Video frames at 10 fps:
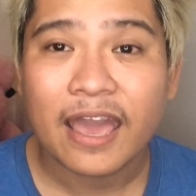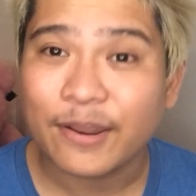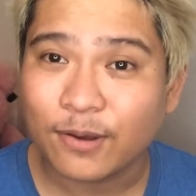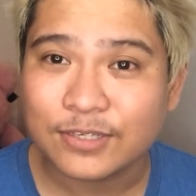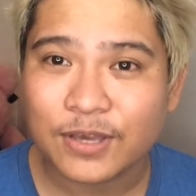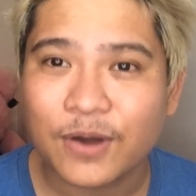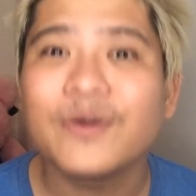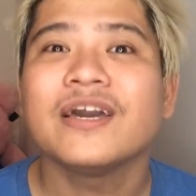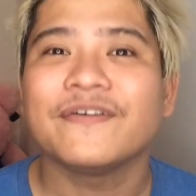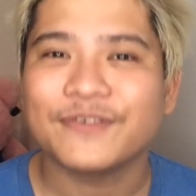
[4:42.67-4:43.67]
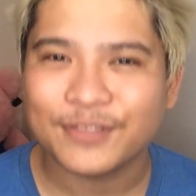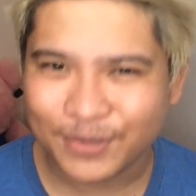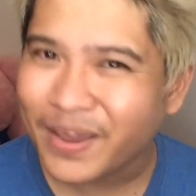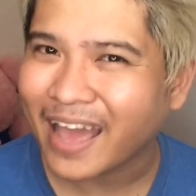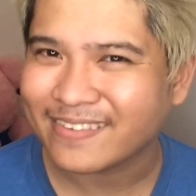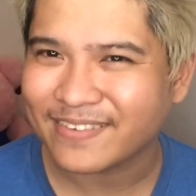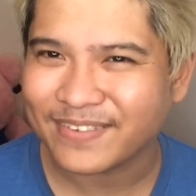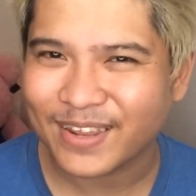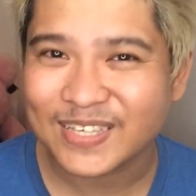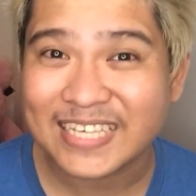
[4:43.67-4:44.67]
And also, if you do have some
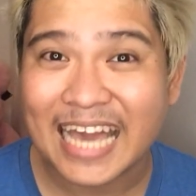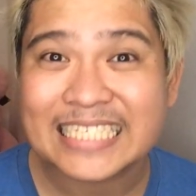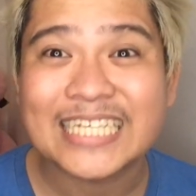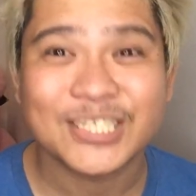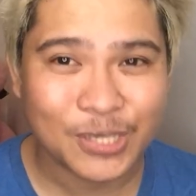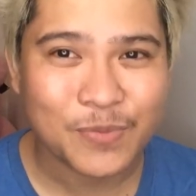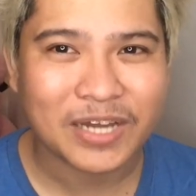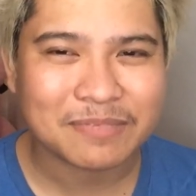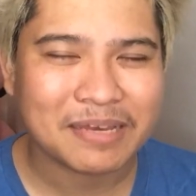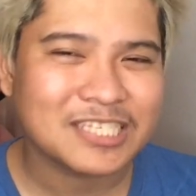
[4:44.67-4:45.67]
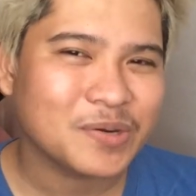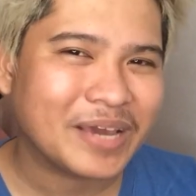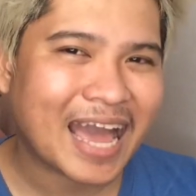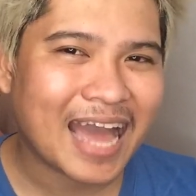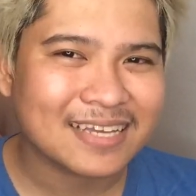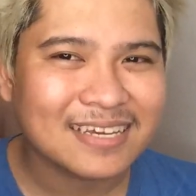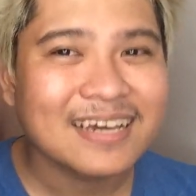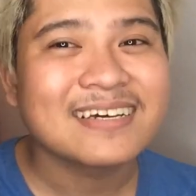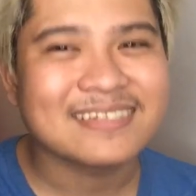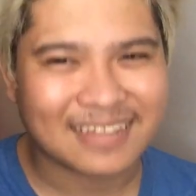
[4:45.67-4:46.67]
videos, guys, that you want me to react,
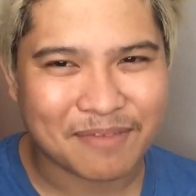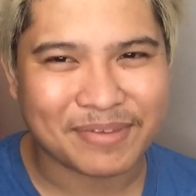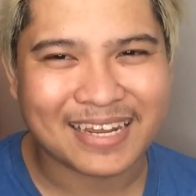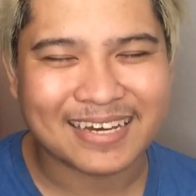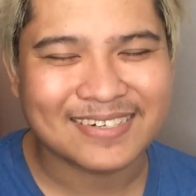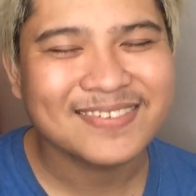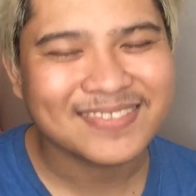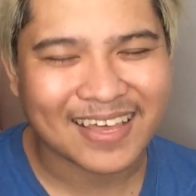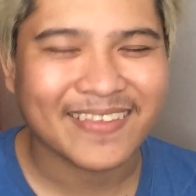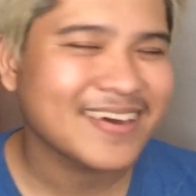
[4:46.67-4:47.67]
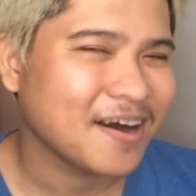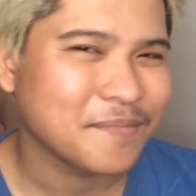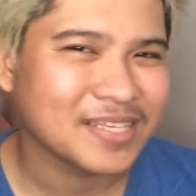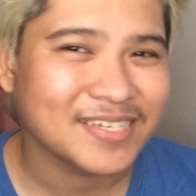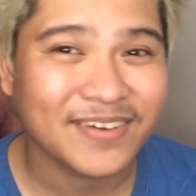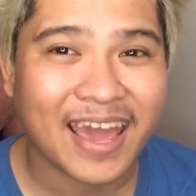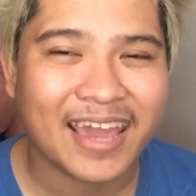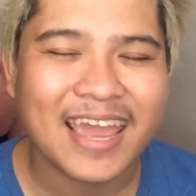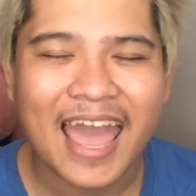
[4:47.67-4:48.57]
let me know down the comments, okay?